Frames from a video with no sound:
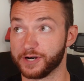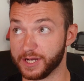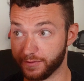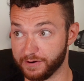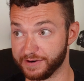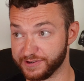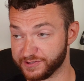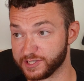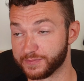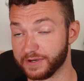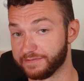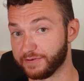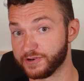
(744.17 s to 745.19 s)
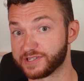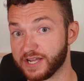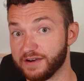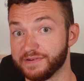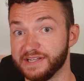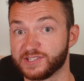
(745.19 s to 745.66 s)
a number of reasons. But first
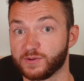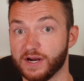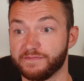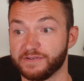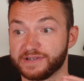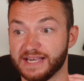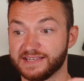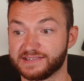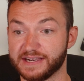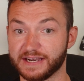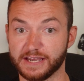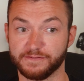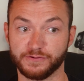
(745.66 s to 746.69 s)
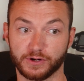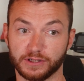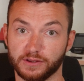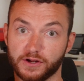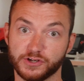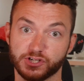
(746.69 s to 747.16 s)
off, it's great for testing if you
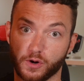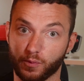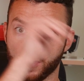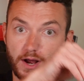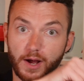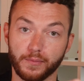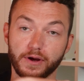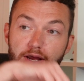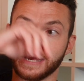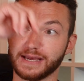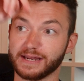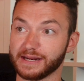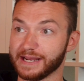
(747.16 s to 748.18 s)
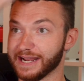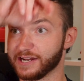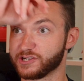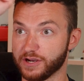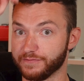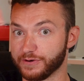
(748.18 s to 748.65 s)
can launch a ROM in
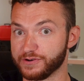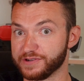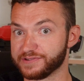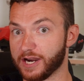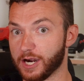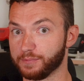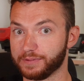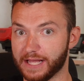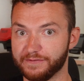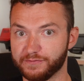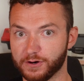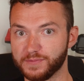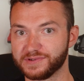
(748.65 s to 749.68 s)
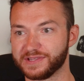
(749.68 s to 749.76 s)
each of your desired platforms,